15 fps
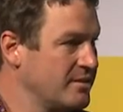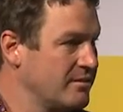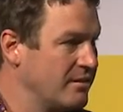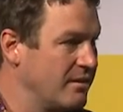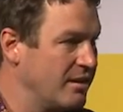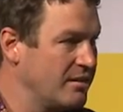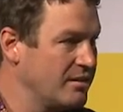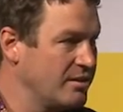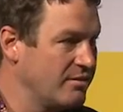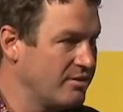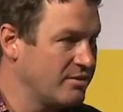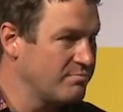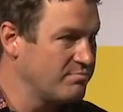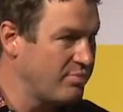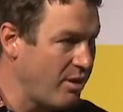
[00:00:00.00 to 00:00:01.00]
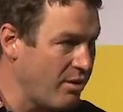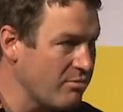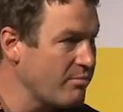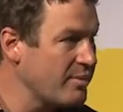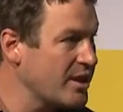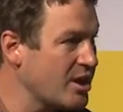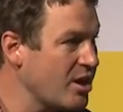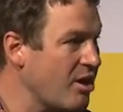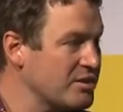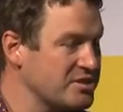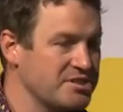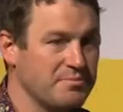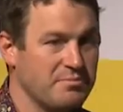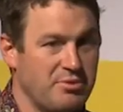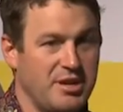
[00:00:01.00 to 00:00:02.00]
Right? You've probably got
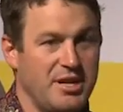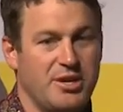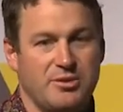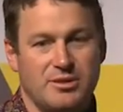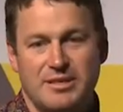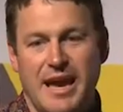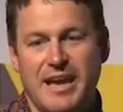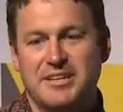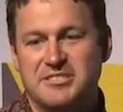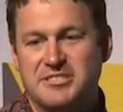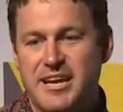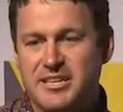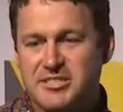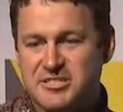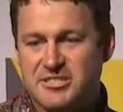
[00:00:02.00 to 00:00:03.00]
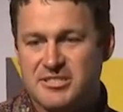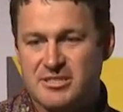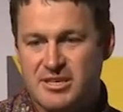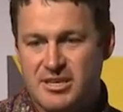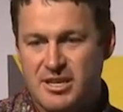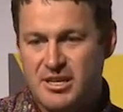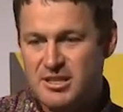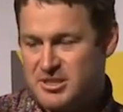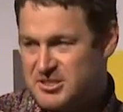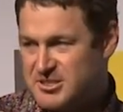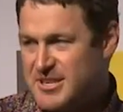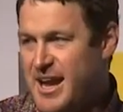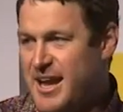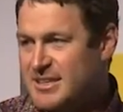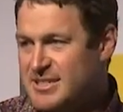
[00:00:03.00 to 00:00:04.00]
some pretty good data sets to
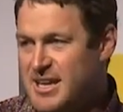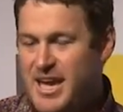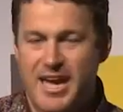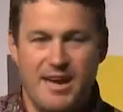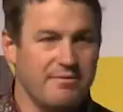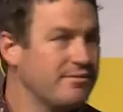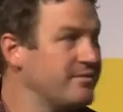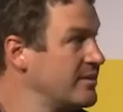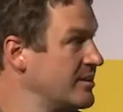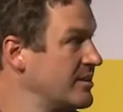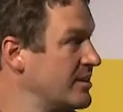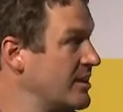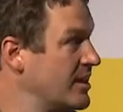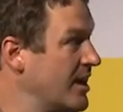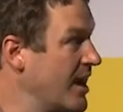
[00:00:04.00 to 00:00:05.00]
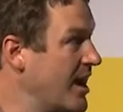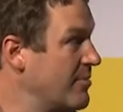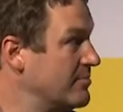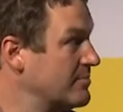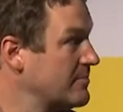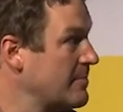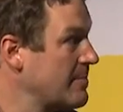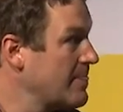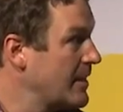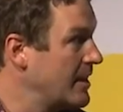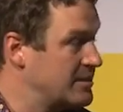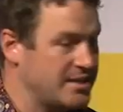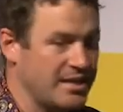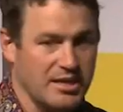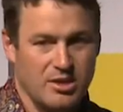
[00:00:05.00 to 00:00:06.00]
start to have a
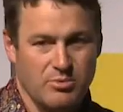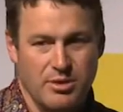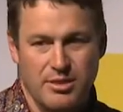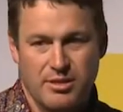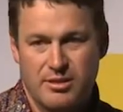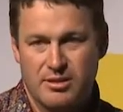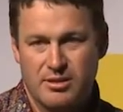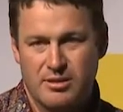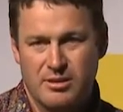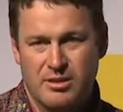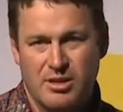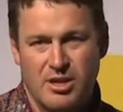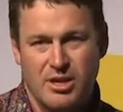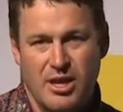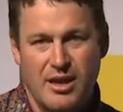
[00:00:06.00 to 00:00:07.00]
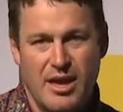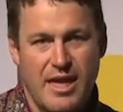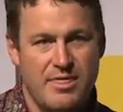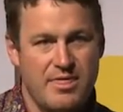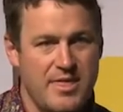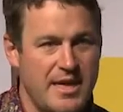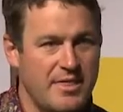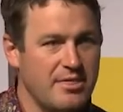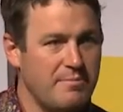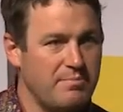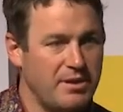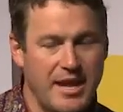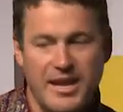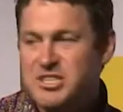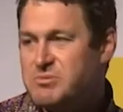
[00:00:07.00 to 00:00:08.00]
tinker with. And then the
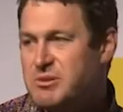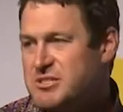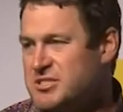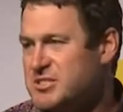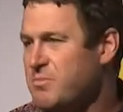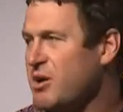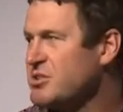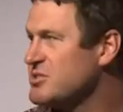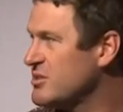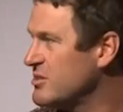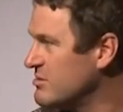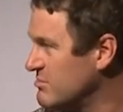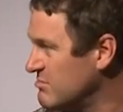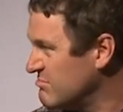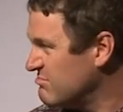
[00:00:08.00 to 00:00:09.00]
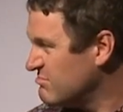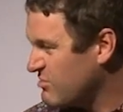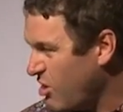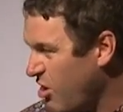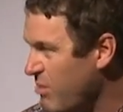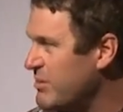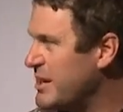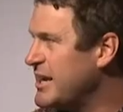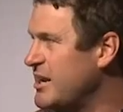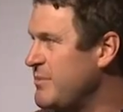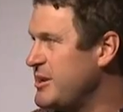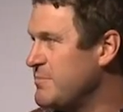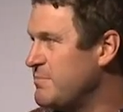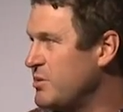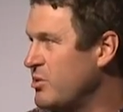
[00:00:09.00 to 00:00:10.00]
place where this is most commonly going to be
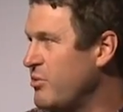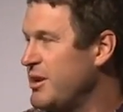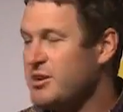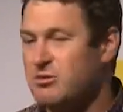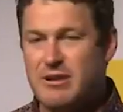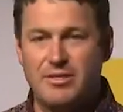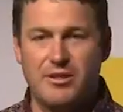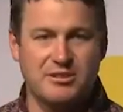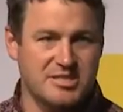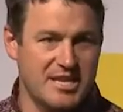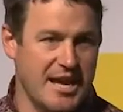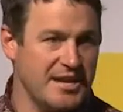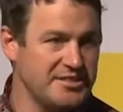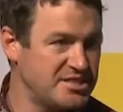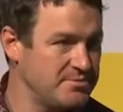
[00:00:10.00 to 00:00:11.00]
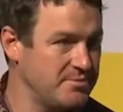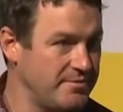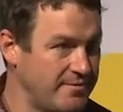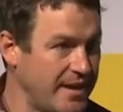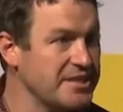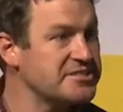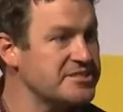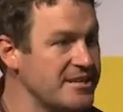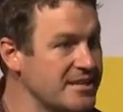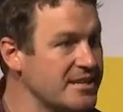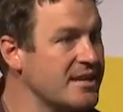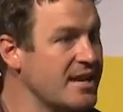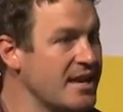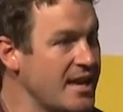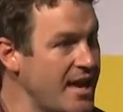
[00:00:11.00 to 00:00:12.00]
deployed around those customer-facing
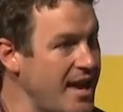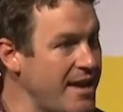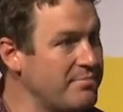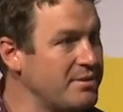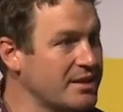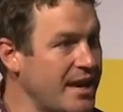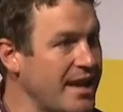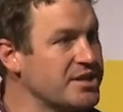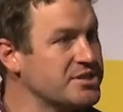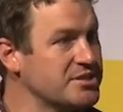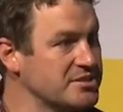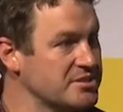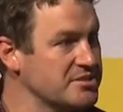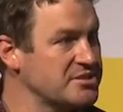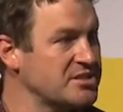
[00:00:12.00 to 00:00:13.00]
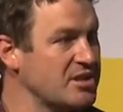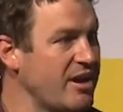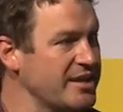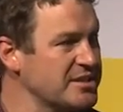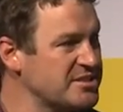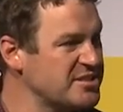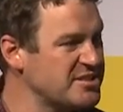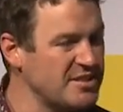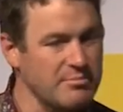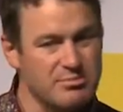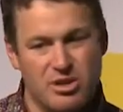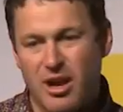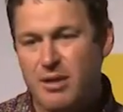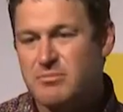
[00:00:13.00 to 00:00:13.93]
applications and sites, sometimes